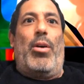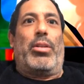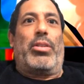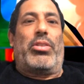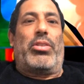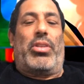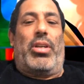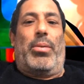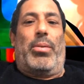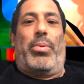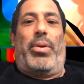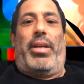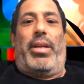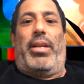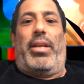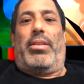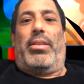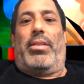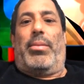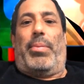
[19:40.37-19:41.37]
on the
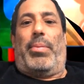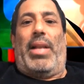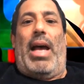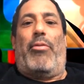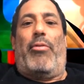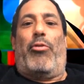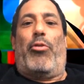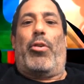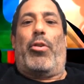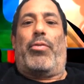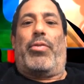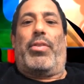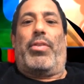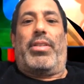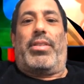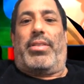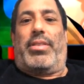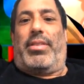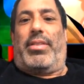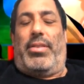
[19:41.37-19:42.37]
subway platform for
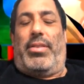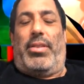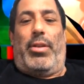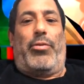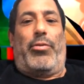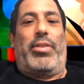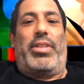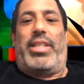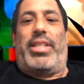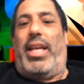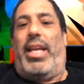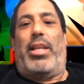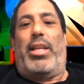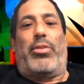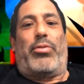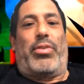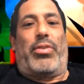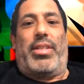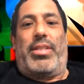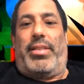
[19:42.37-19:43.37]
this, you know, for
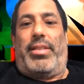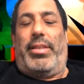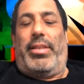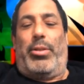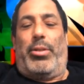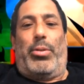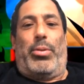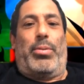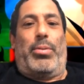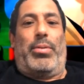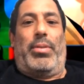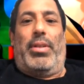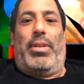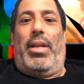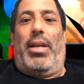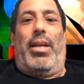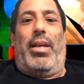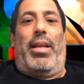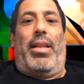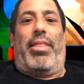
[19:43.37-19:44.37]
days for this little
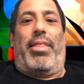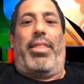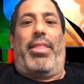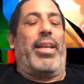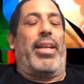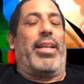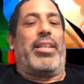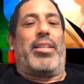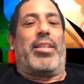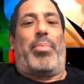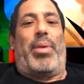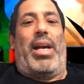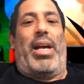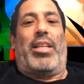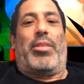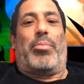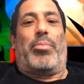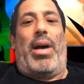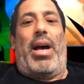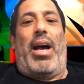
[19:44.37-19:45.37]
thing to
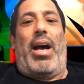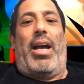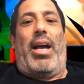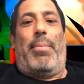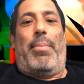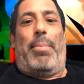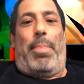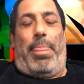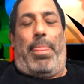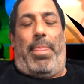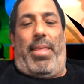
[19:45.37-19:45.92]
pass by.